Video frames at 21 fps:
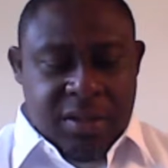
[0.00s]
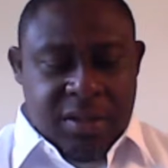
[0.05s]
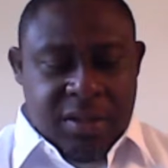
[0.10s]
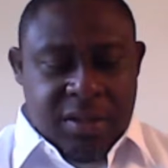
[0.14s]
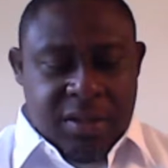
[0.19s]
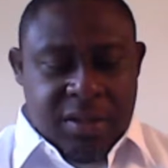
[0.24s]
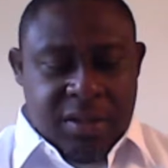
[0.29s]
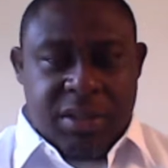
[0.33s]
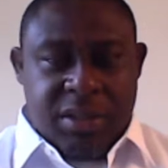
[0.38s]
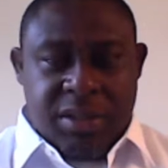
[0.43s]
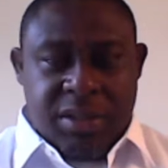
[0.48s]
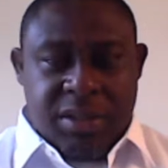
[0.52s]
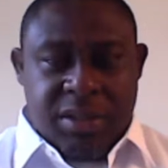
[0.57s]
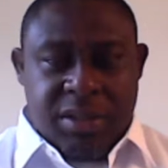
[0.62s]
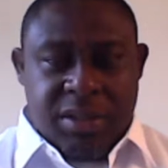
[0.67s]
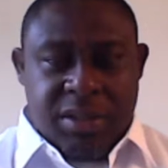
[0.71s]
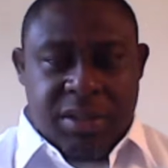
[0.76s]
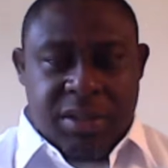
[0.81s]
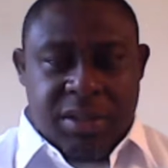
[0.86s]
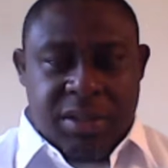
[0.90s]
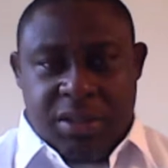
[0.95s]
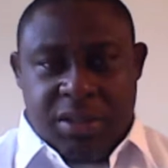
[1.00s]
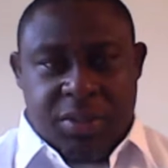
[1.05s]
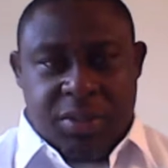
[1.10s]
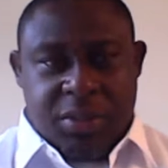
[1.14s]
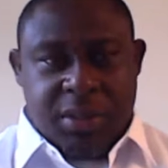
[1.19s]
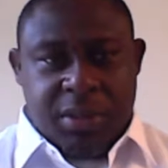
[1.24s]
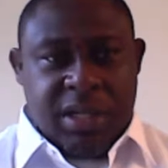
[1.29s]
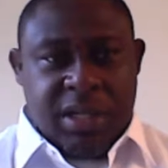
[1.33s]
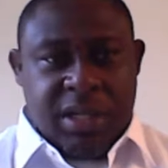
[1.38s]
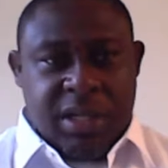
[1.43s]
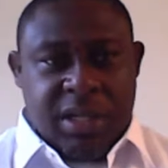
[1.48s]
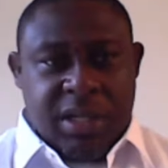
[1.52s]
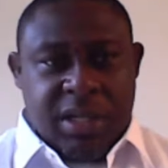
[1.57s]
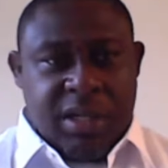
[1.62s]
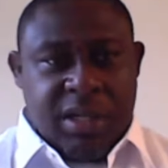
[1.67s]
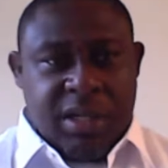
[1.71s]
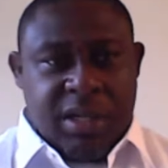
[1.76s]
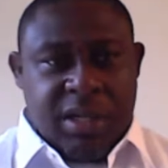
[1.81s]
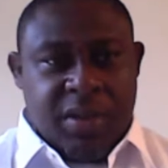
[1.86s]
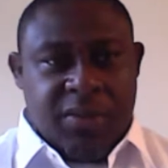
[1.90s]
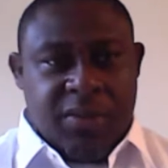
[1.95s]
they'll be just waiting on a
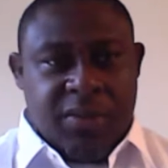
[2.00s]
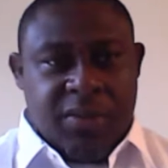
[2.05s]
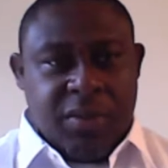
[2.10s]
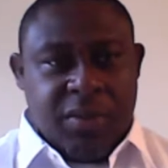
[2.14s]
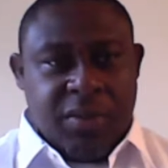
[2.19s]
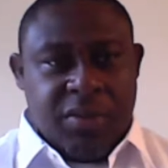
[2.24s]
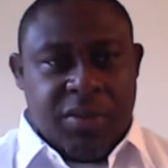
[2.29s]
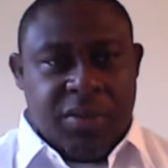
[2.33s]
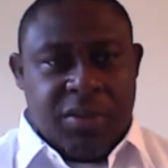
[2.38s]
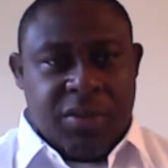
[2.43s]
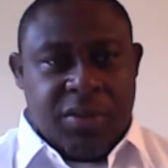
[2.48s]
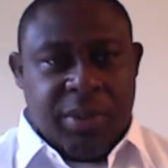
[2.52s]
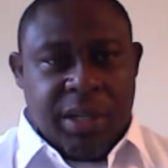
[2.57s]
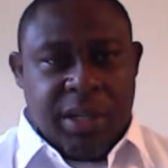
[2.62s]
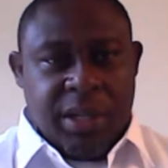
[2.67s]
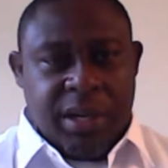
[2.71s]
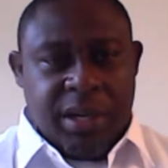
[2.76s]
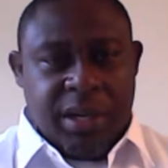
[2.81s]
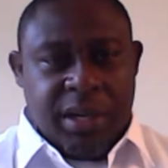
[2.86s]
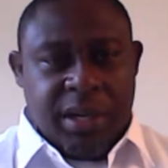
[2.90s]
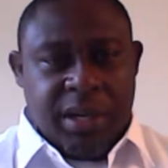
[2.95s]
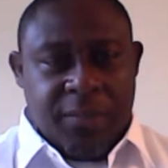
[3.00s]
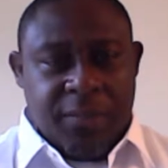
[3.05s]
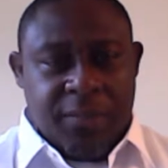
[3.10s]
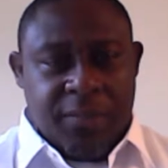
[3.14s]
couple of folks to be here.